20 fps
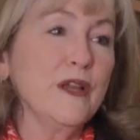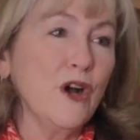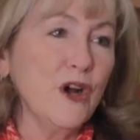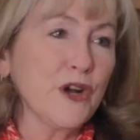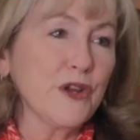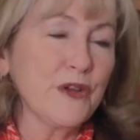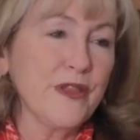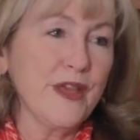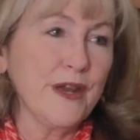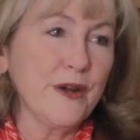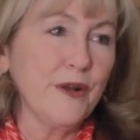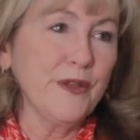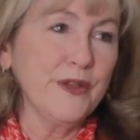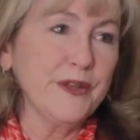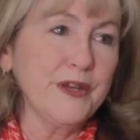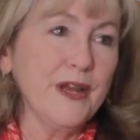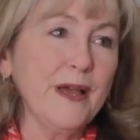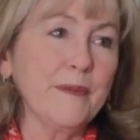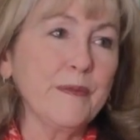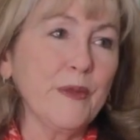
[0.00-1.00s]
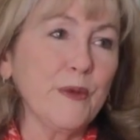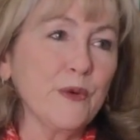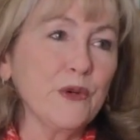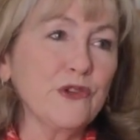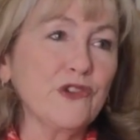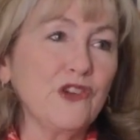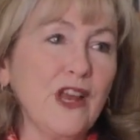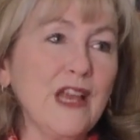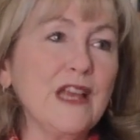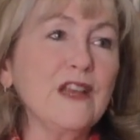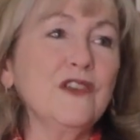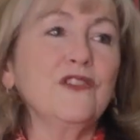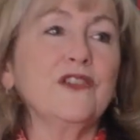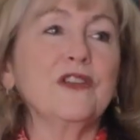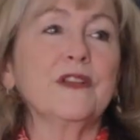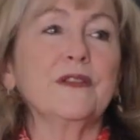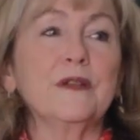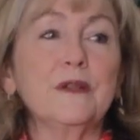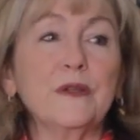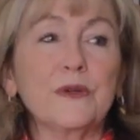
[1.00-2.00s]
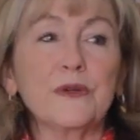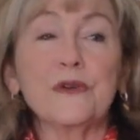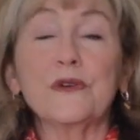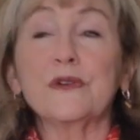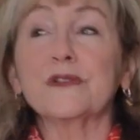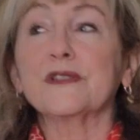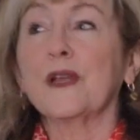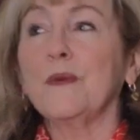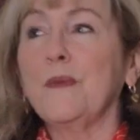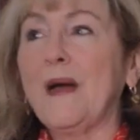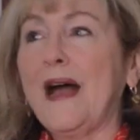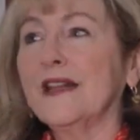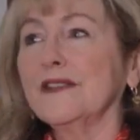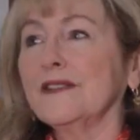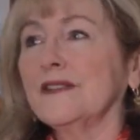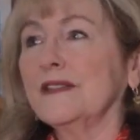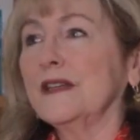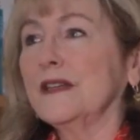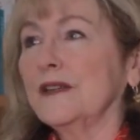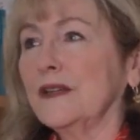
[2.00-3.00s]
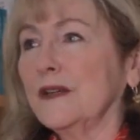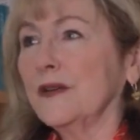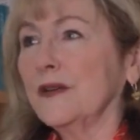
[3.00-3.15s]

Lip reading: argue that all the time, that we're changing the learner's capacity to